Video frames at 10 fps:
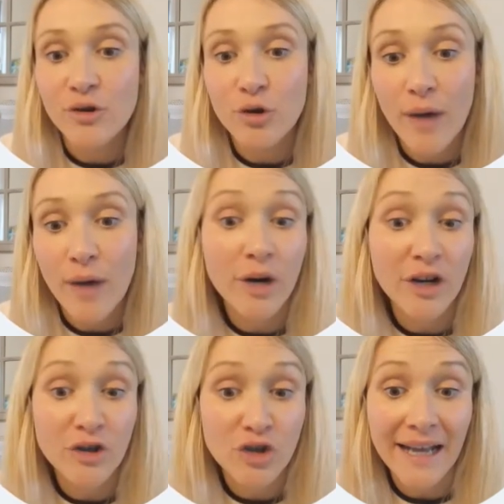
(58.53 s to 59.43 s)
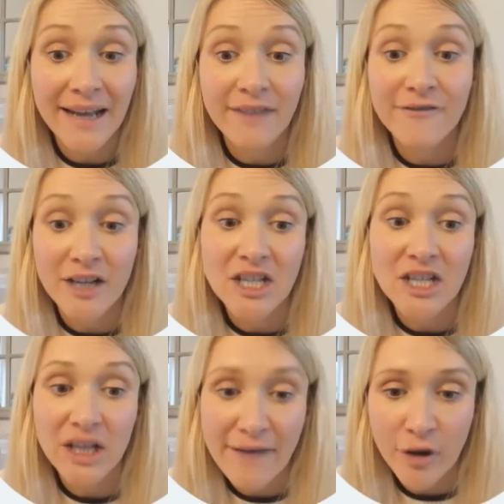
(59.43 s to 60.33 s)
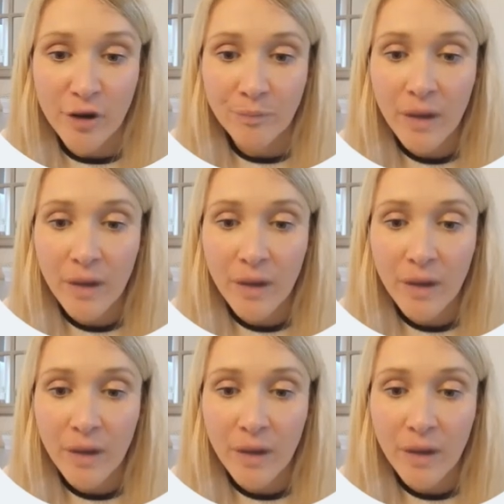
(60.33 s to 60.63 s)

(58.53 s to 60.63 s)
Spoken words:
throughout our training for each level.